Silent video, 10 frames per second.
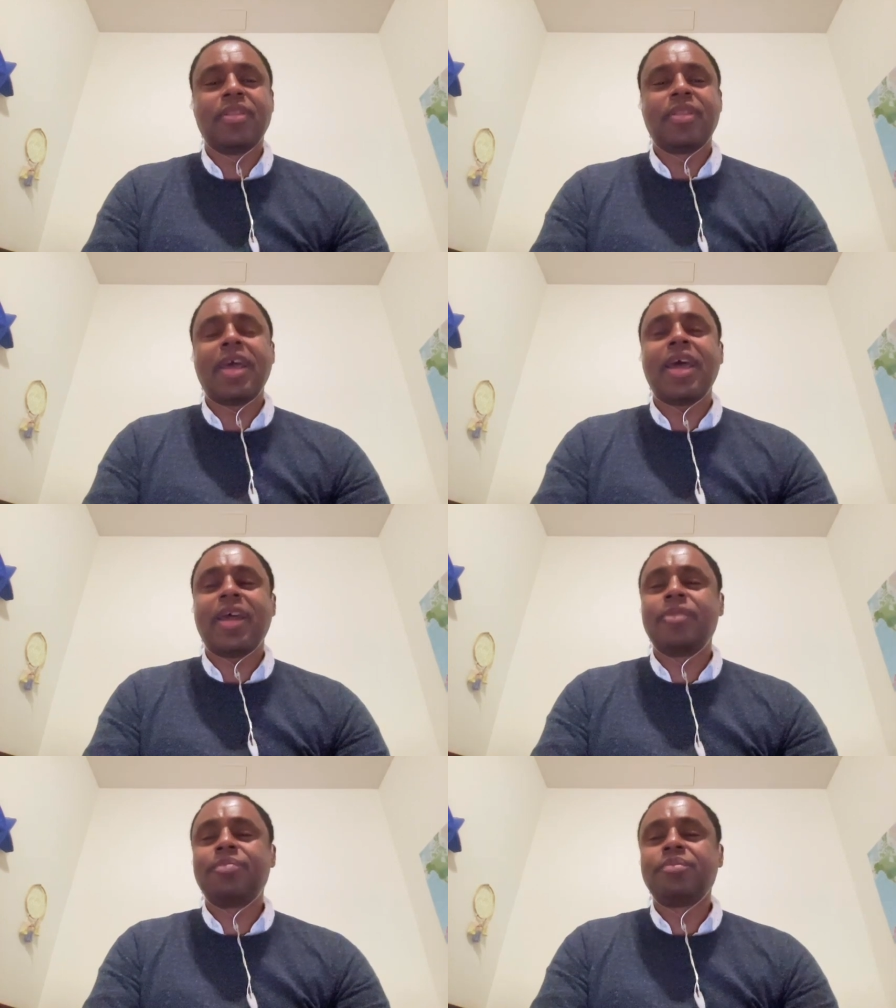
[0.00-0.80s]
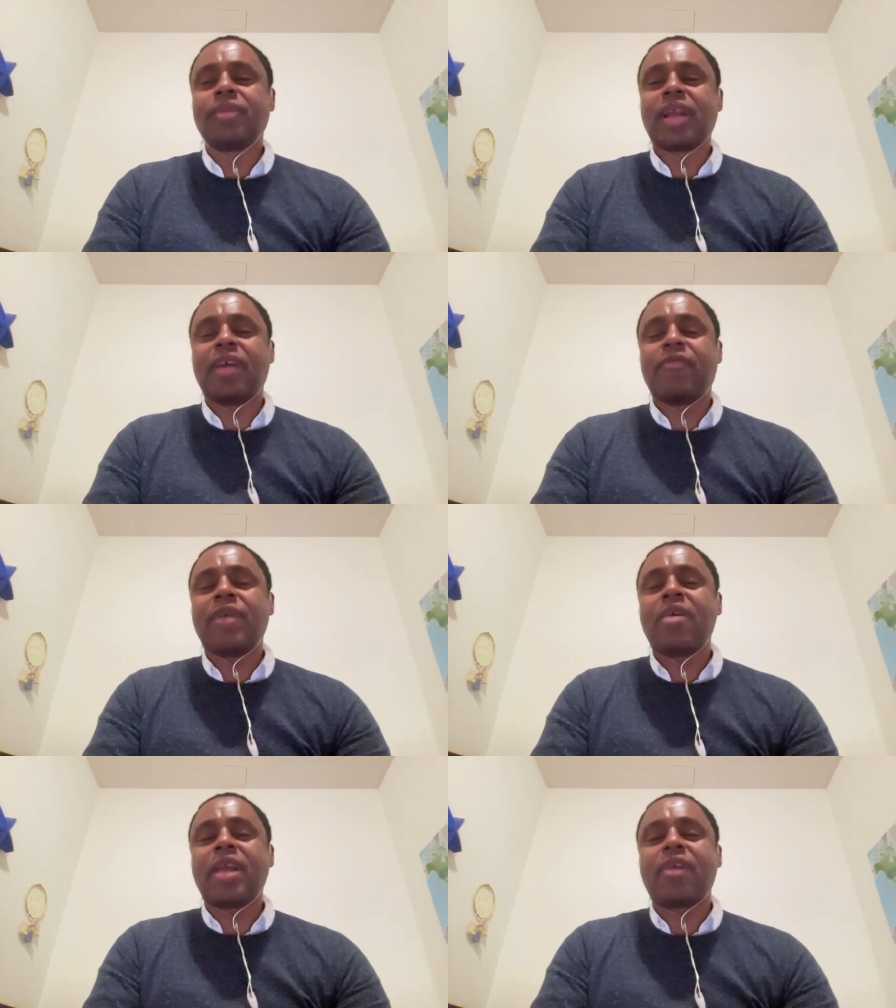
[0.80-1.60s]
Then I
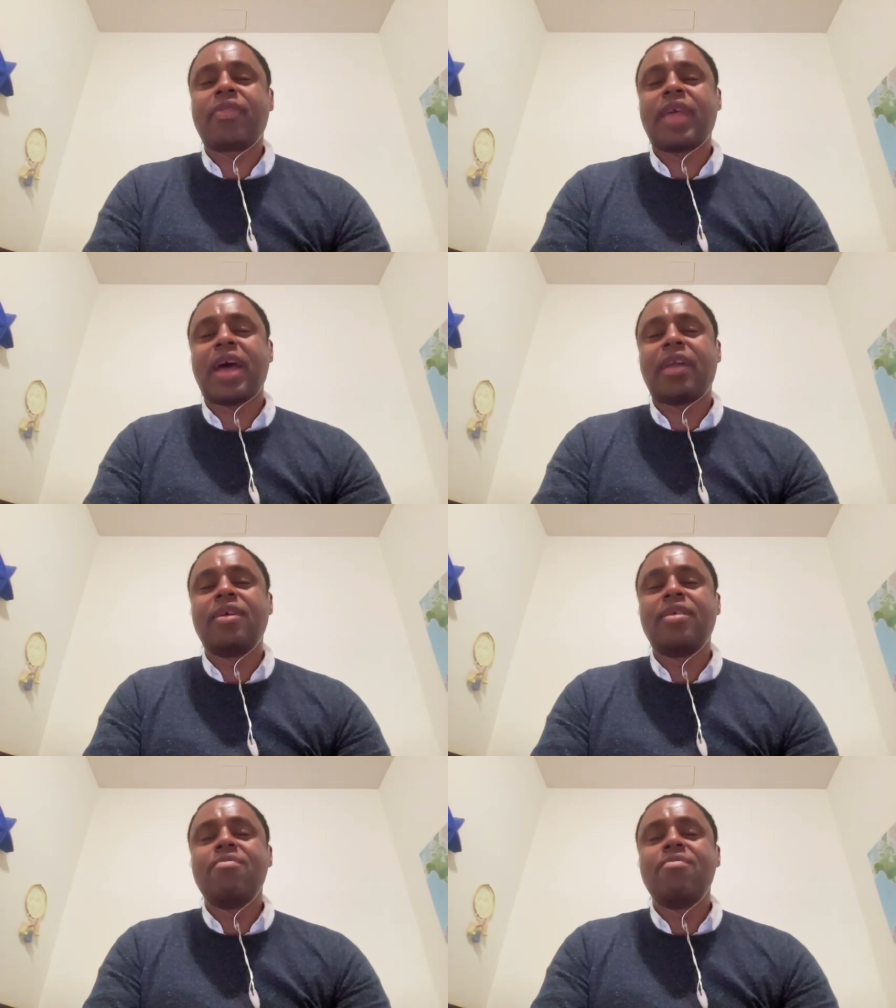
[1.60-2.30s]
found out that